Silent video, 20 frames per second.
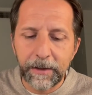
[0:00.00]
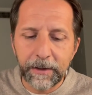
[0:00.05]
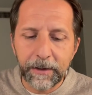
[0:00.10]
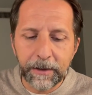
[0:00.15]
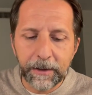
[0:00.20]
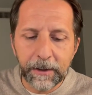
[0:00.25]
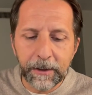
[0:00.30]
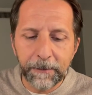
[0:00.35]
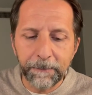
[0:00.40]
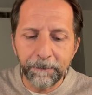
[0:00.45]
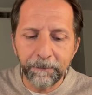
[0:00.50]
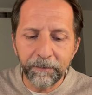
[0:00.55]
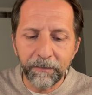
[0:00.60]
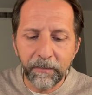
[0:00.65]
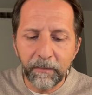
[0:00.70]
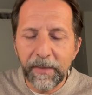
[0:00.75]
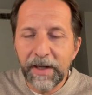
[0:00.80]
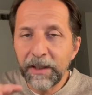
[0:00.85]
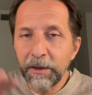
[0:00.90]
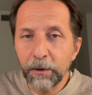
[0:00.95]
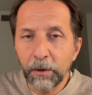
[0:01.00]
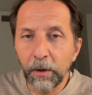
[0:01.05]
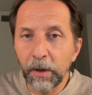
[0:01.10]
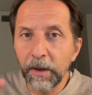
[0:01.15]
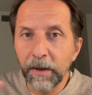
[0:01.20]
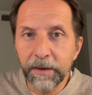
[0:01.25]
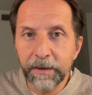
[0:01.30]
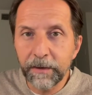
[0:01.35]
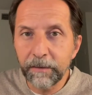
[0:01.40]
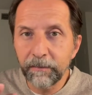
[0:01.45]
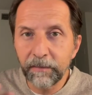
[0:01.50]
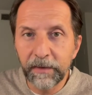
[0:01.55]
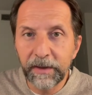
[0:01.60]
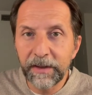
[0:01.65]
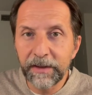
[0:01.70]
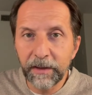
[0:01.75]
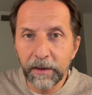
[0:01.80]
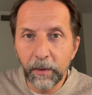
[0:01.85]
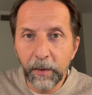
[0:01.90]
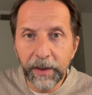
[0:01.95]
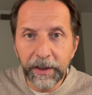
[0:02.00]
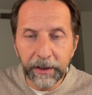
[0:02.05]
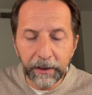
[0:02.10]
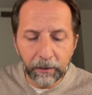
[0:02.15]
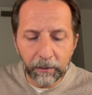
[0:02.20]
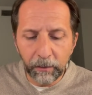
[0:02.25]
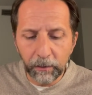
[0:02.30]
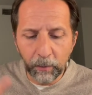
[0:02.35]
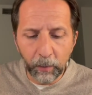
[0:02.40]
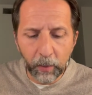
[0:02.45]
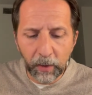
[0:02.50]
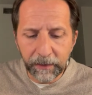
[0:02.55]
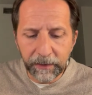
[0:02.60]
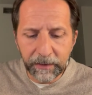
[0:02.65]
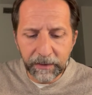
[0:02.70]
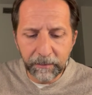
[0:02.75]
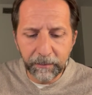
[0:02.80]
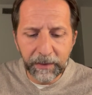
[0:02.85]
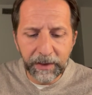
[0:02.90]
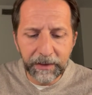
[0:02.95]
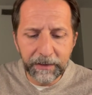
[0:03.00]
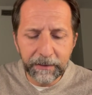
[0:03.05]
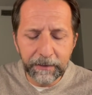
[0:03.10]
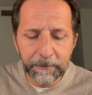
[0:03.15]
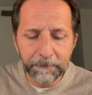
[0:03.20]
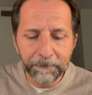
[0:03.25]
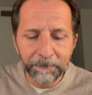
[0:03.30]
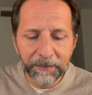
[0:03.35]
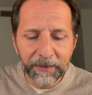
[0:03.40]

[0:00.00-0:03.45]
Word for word: Um, many scholars disagree on what this means.